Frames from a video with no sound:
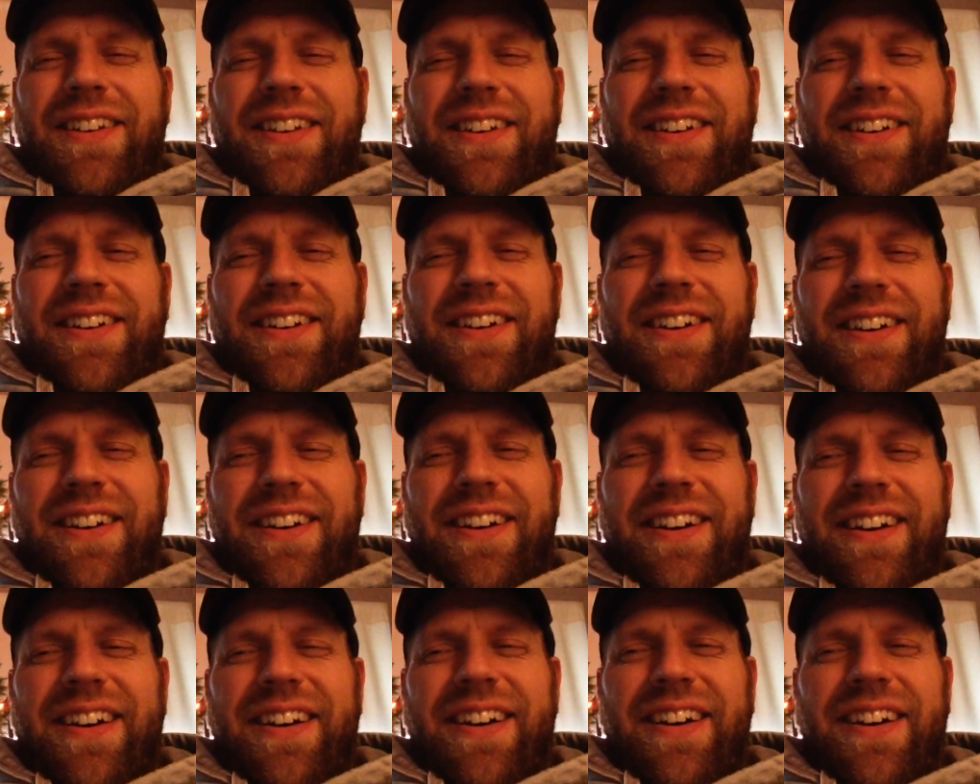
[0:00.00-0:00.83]

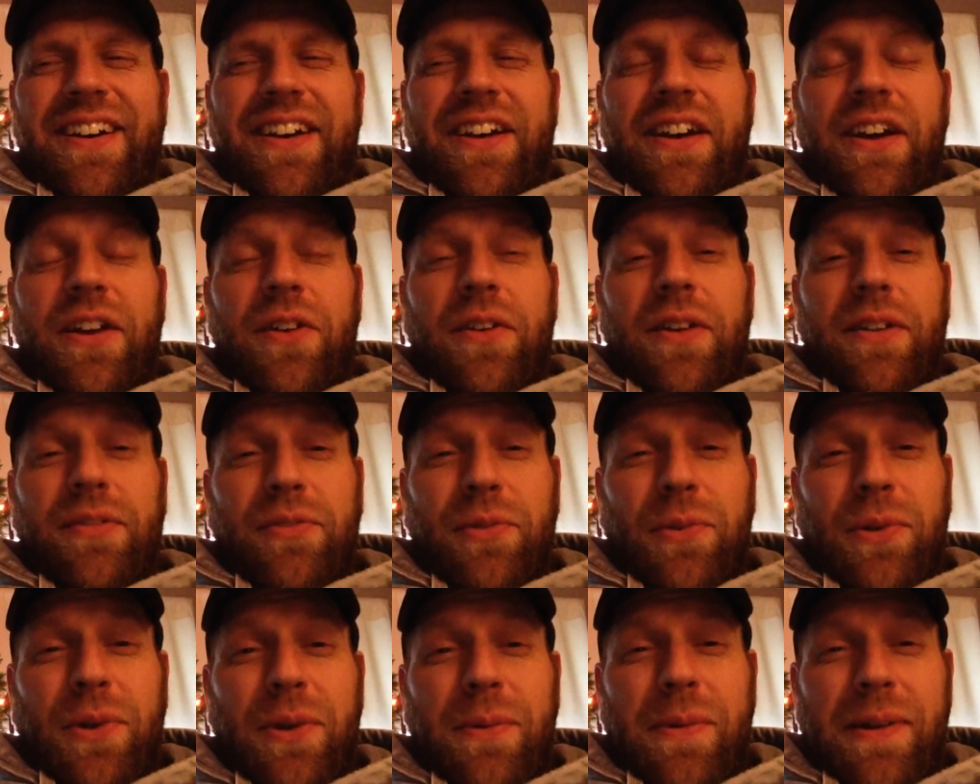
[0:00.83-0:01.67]
I don't have to
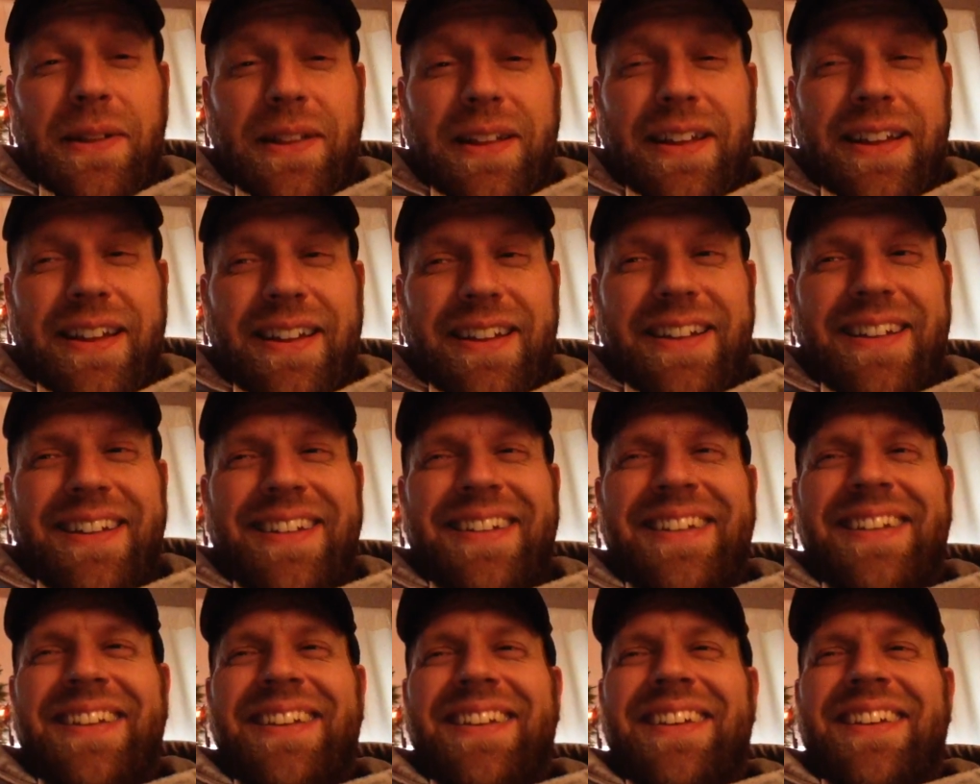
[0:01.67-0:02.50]
worry about that
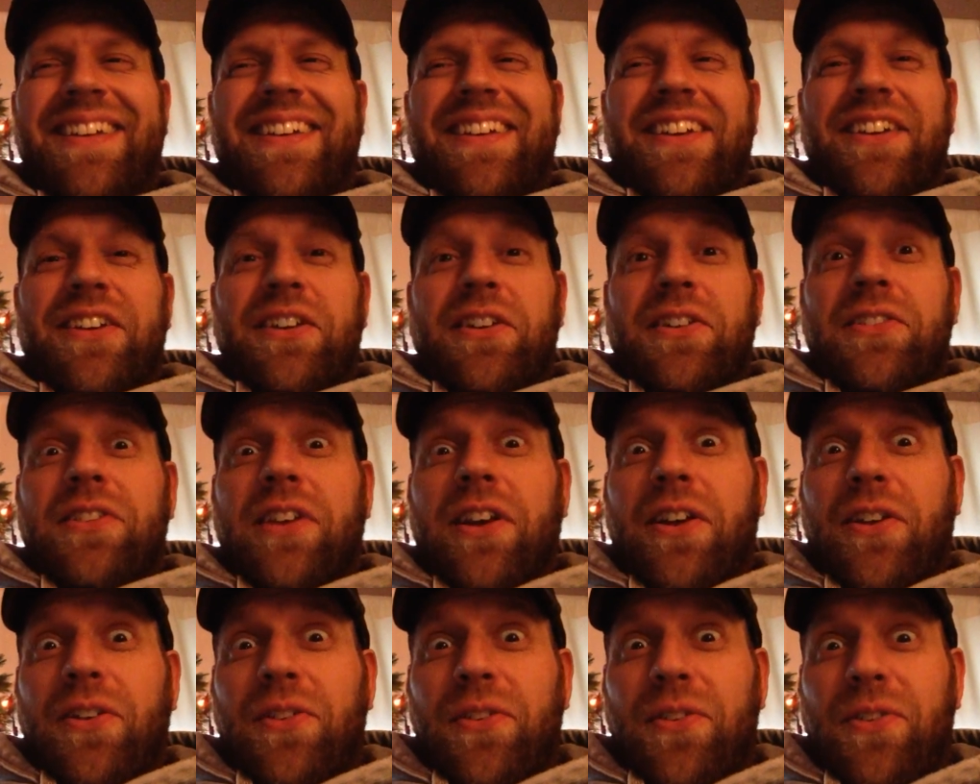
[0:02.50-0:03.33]
because I
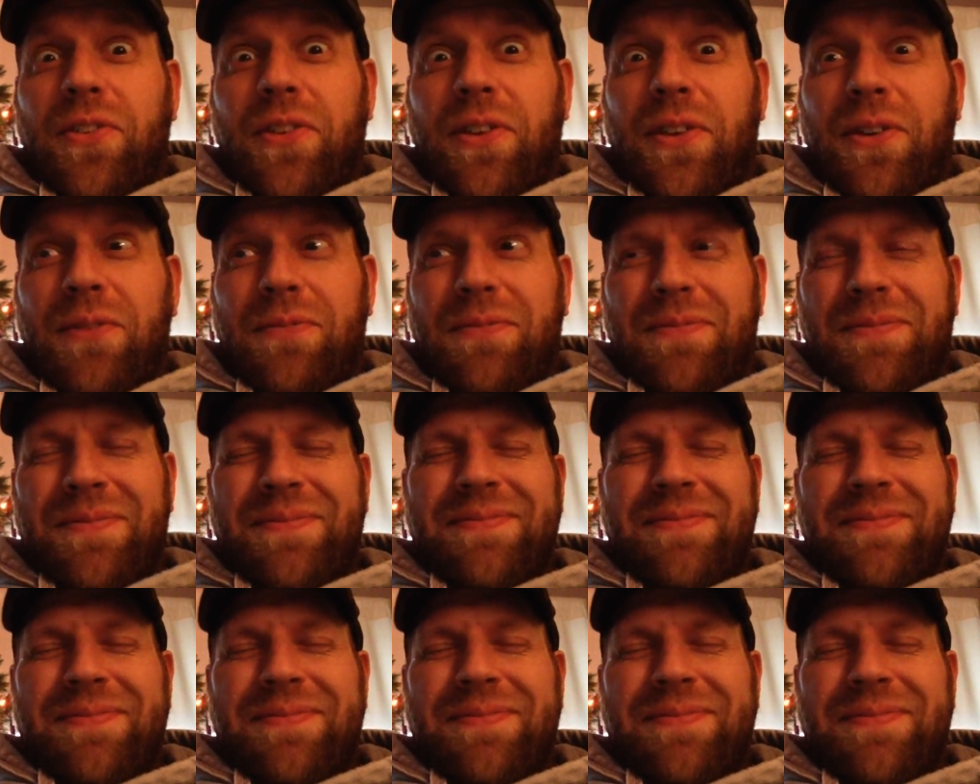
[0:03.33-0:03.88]
couldn't see them.